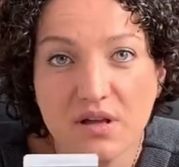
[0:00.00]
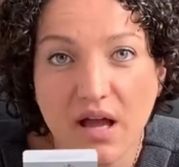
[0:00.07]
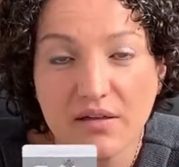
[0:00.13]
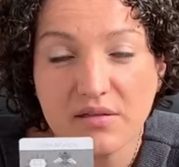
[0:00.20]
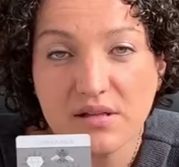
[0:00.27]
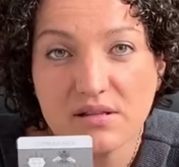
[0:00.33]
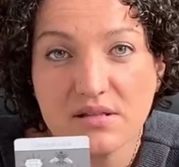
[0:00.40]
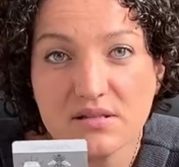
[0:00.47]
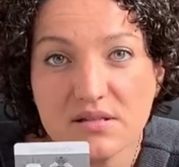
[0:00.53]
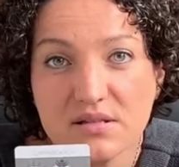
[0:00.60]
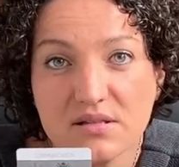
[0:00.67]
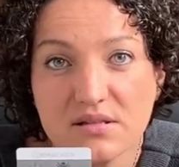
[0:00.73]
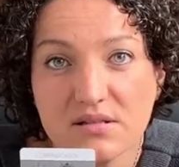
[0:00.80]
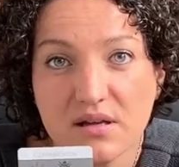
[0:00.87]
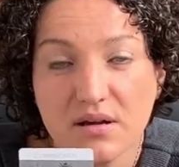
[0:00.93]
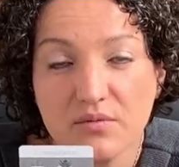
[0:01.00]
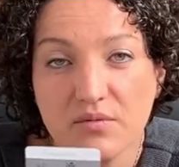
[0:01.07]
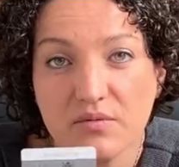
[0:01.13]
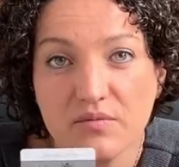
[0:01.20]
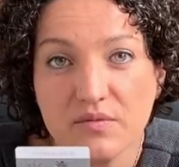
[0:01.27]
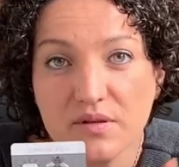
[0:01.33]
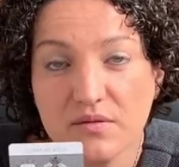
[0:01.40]
think this is
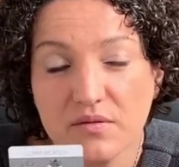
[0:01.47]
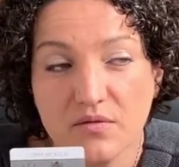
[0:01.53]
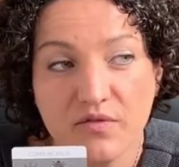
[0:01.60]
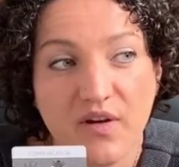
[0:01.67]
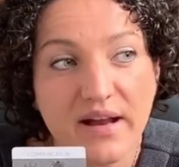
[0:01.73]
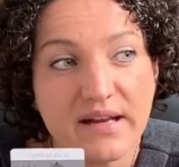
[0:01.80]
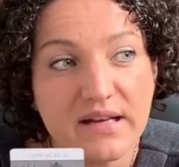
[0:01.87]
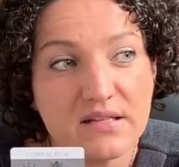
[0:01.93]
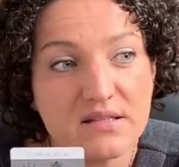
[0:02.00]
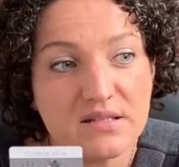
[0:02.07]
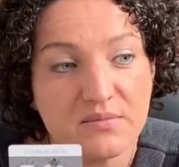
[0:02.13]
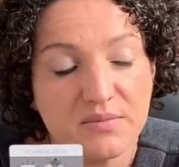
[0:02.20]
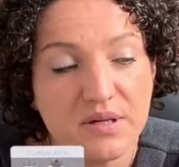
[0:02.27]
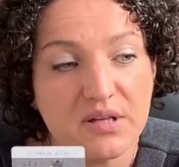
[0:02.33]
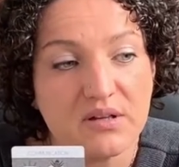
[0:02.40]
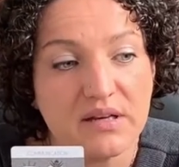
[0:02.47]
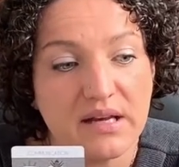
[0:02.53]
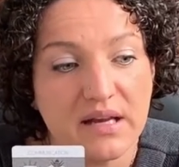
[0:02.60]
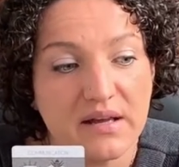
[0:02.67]
finding stability